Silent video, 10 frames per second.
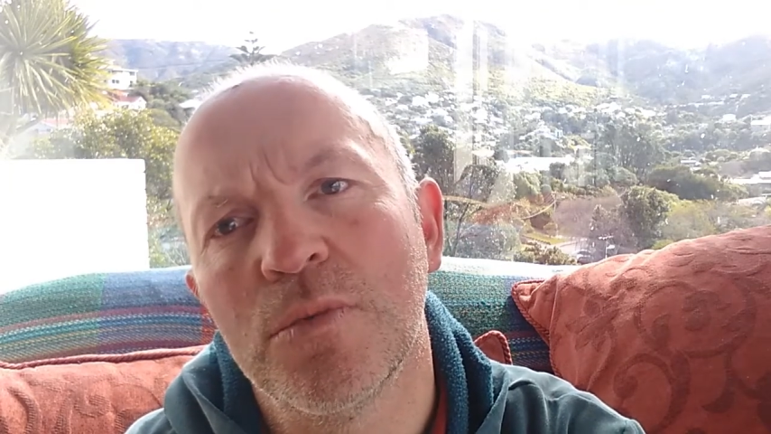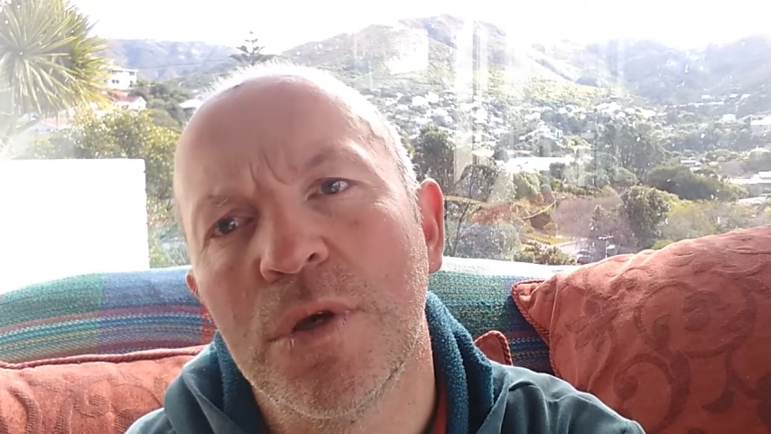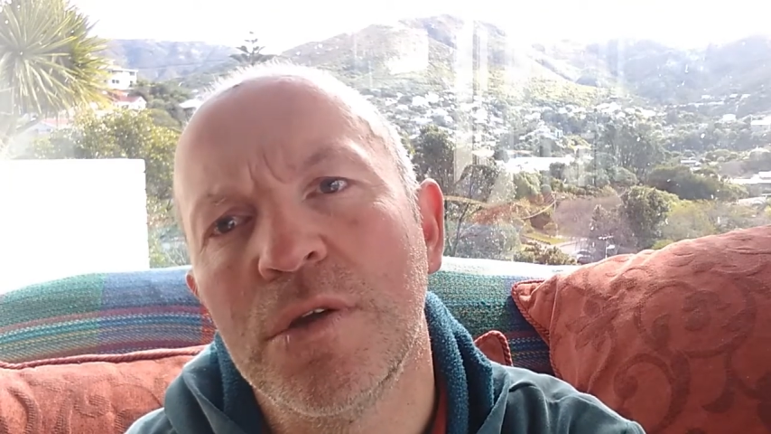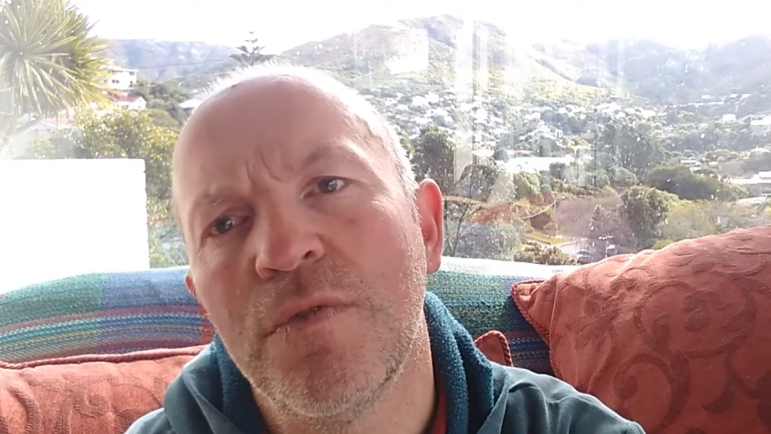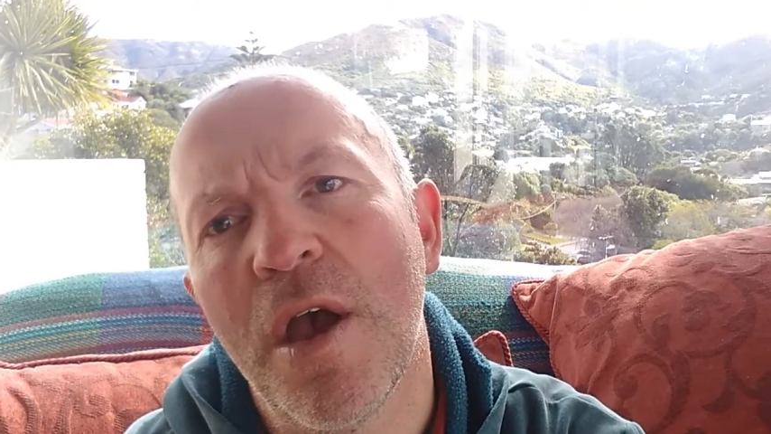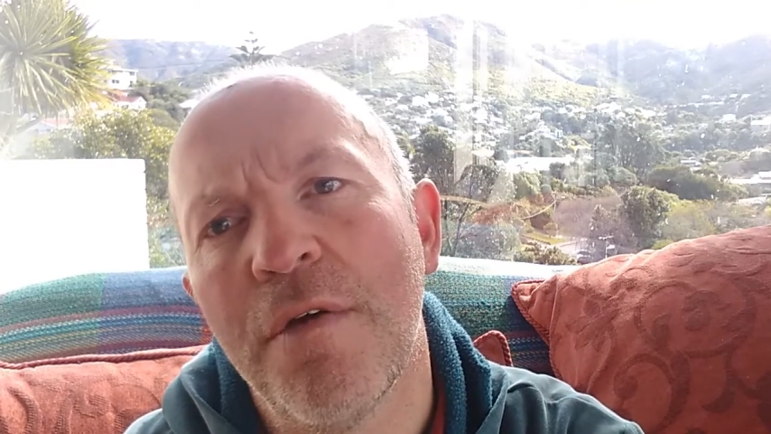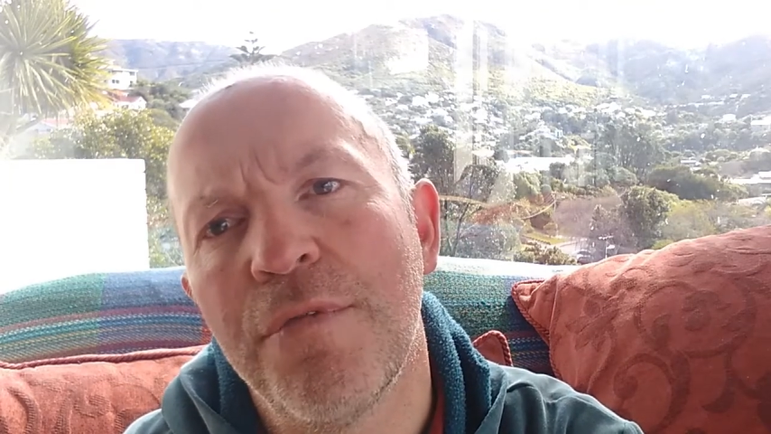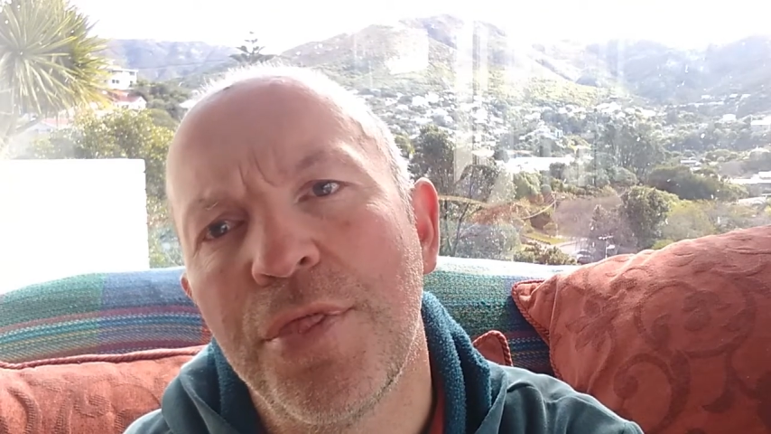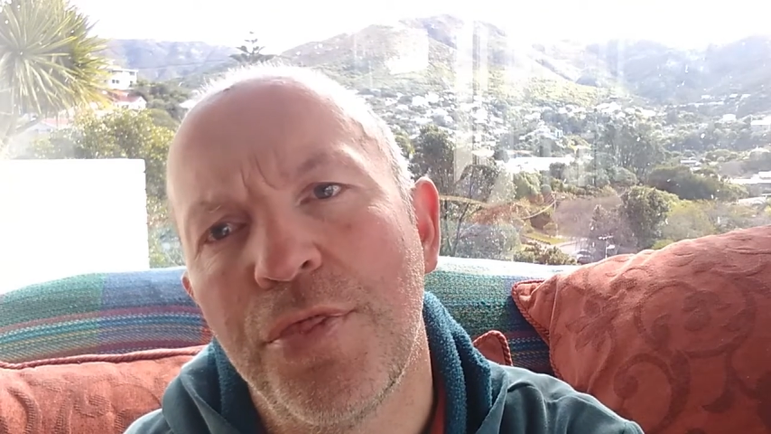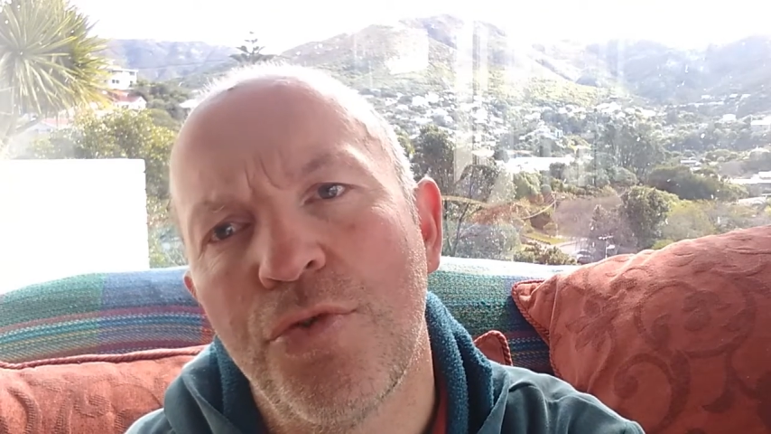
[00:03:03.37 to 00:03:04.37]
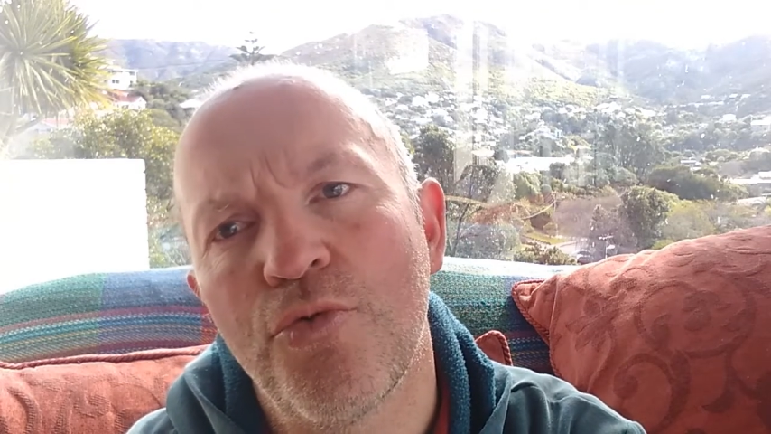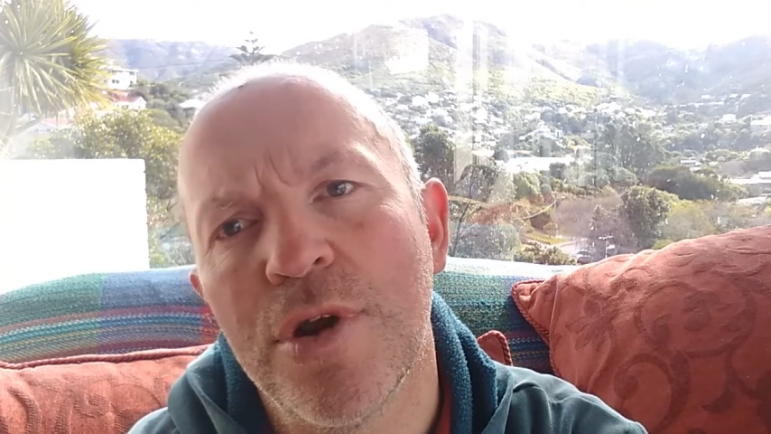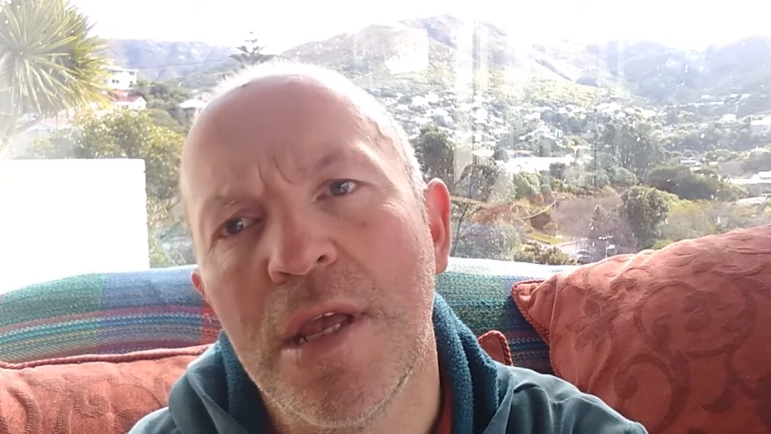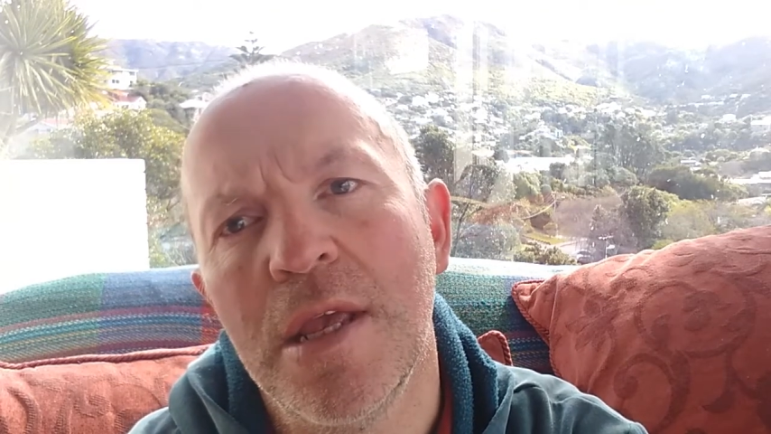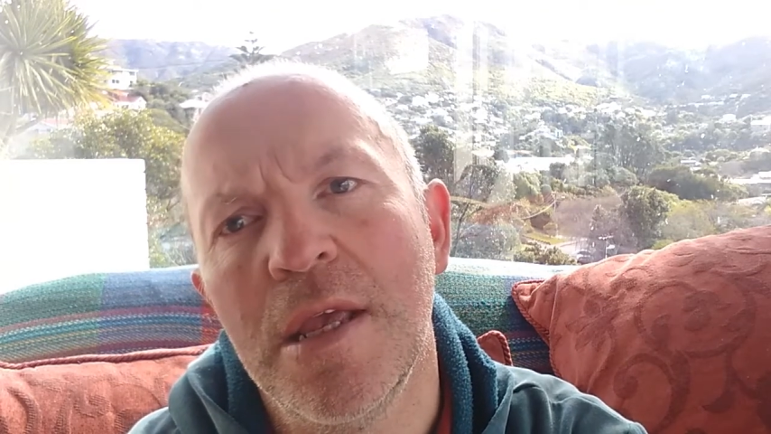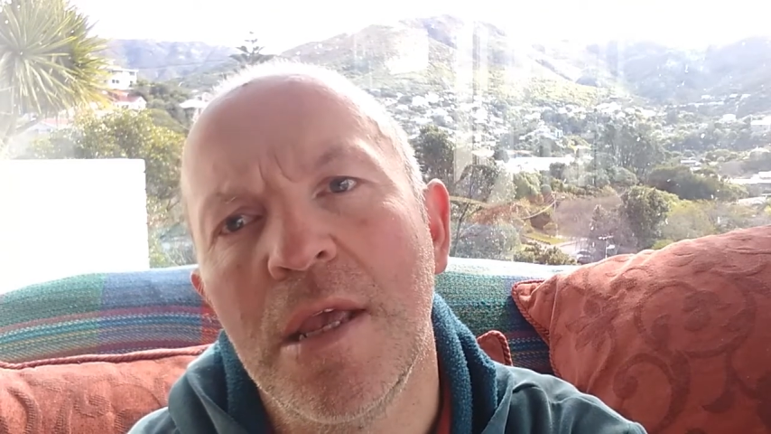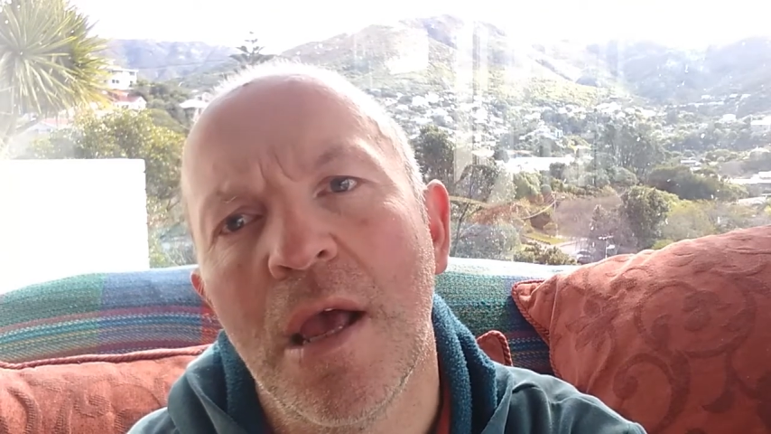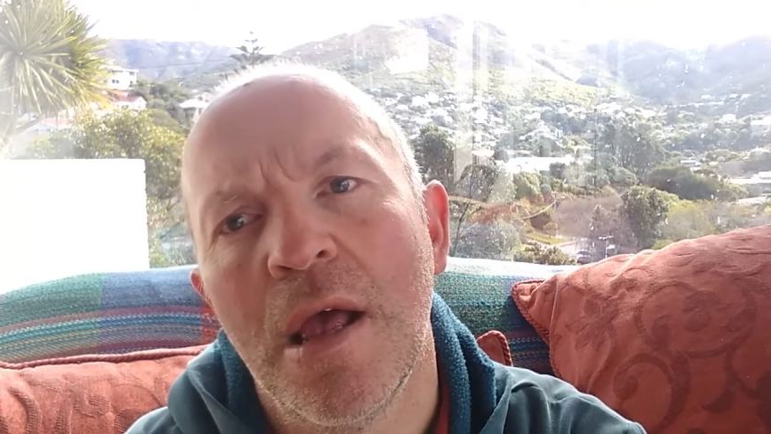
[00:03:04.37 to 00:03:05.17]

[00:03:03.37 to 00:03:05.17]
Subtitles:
where you have 3